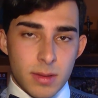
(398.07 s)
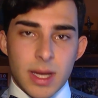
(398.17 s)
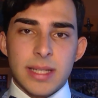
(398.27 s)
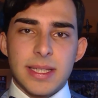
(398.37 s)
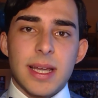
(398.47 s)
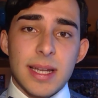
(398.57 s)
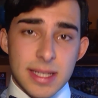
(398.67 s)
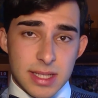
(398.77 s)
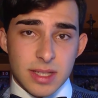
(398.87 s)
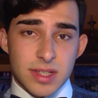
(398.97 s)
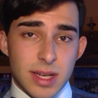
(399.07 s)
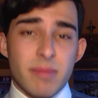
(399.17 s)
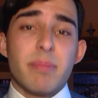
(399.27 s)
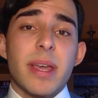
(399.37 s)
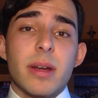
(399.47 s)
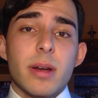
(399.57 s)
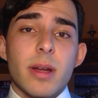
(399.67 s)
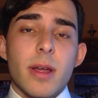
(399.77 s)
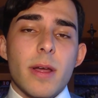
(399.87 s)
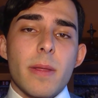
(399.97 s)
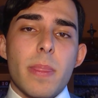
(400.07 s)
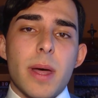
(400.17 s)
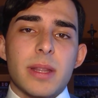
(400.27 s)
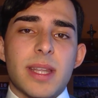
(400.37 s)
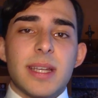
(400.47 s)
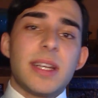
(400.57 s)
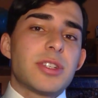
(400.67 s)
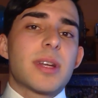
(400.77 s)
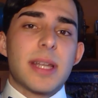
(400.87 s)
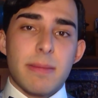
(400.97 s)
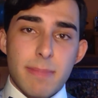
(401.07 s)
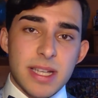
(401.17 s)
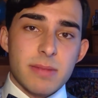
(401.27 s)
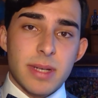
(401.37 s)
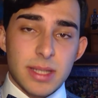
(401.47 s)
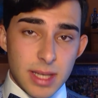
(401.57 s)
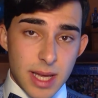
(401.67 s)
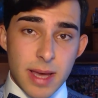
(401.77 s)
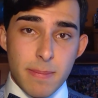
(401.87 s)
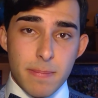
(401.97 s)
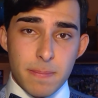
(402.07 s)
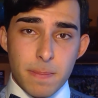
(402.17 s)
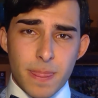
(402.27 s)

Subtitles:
Ideally, it's essentially bigger than the initial investment, M.